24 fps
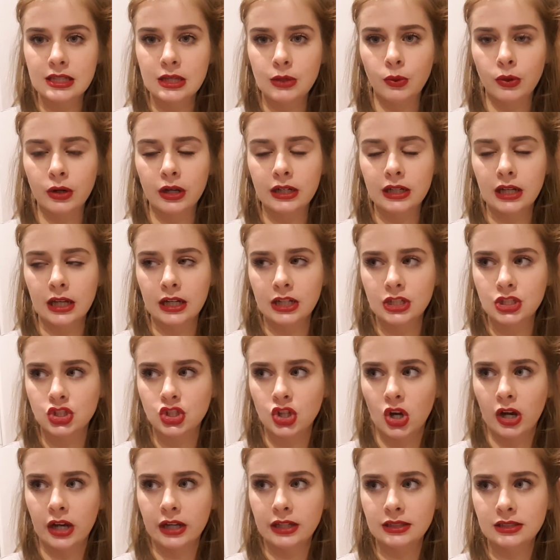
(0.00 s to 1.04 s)
He wanted, like, a
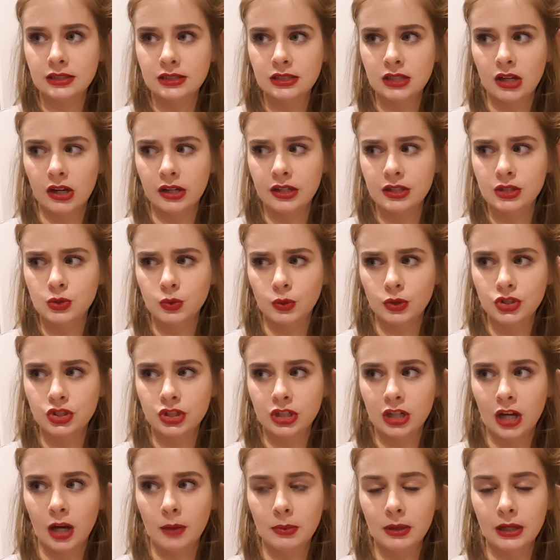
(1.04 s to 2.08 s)
giant-sized
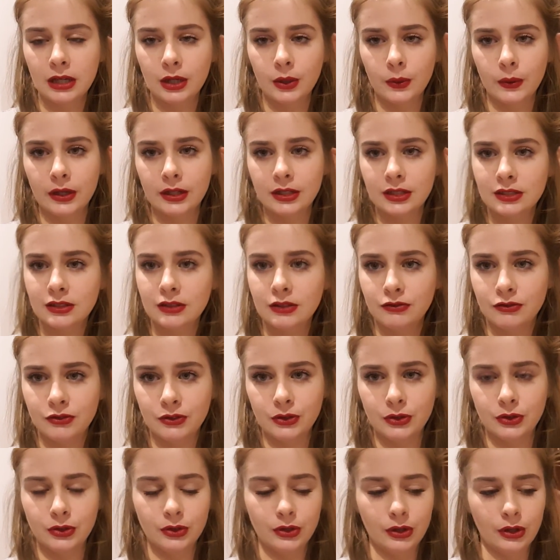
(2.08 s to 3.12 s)
washing-up liquid
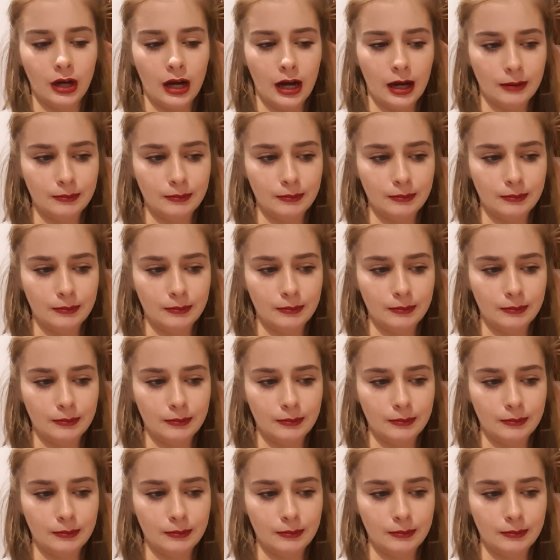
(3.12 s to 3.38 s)
for